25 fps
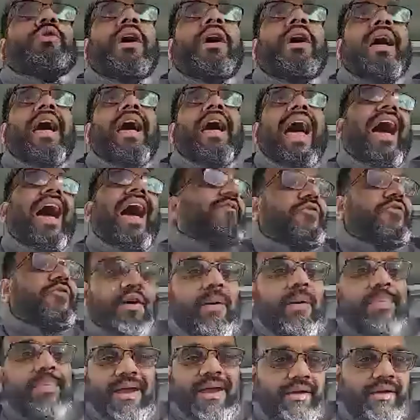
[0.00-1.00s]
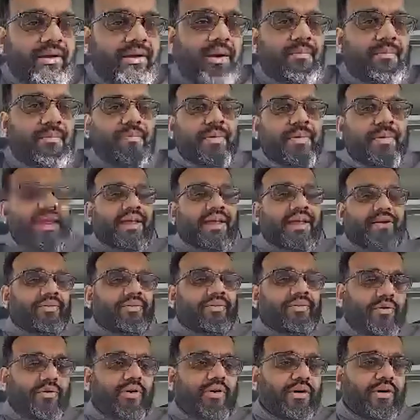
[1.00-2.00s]
have a big company
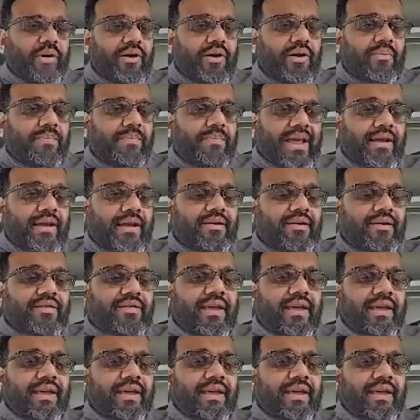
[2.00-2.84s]
or a big thing.